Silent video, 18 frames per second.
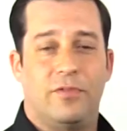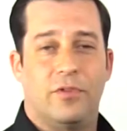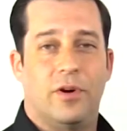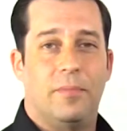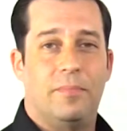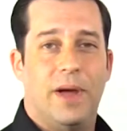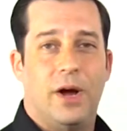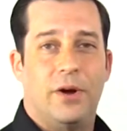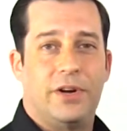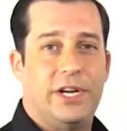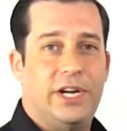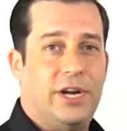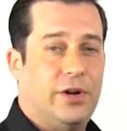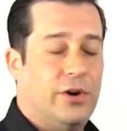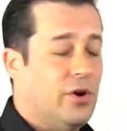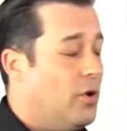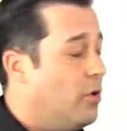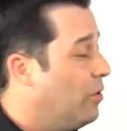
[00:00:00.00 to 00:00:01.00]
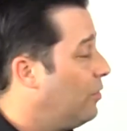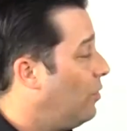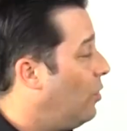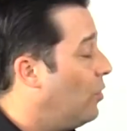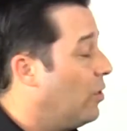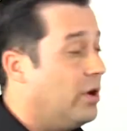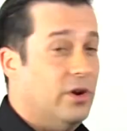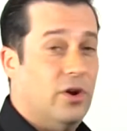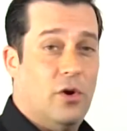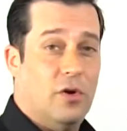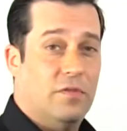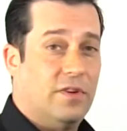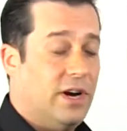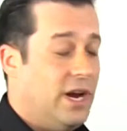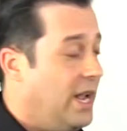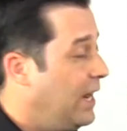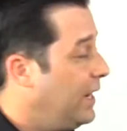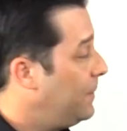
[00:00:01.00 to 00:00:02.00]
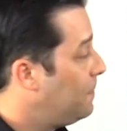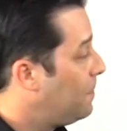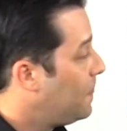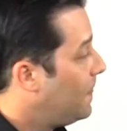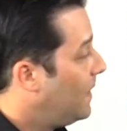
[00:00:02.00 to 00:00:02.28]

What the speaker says: for a balcony or an overhang.